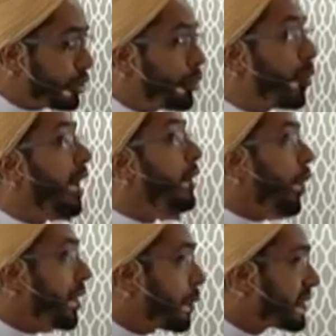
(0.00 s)
new world
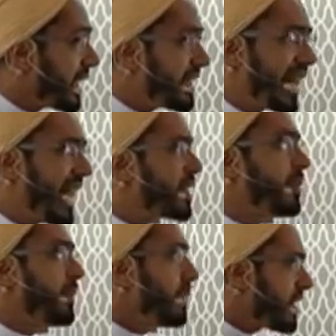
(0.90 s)
order with Dajjal has
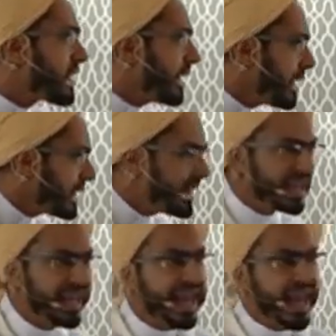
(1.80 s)
been mentioned in detail,